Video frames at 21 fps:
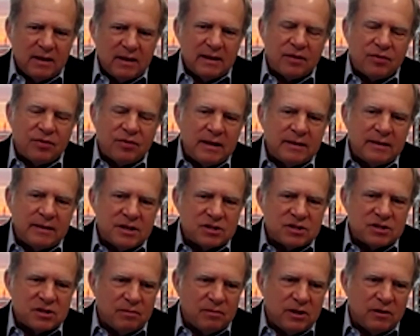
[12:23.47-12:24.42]
Now, I think that's
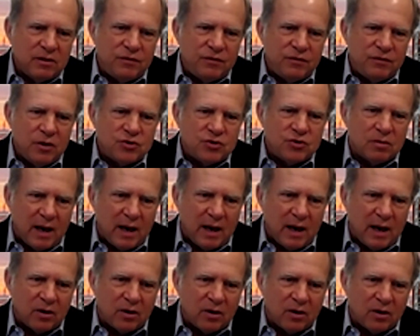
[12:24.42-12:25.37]
going to be the future
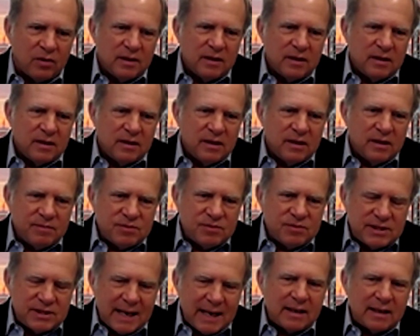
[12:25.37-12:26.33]
model.
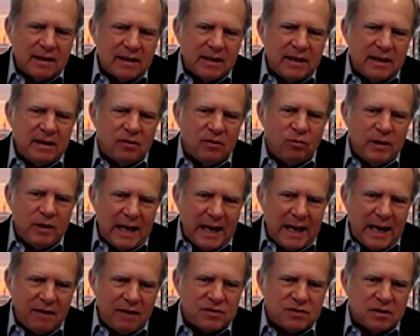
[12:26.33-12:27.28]
Secondly, we
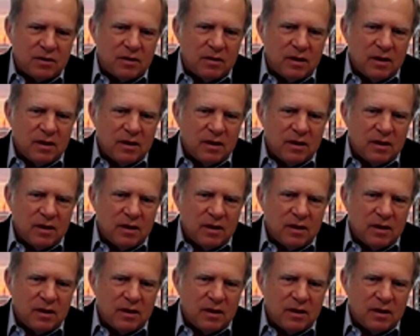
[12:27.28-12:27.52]
have to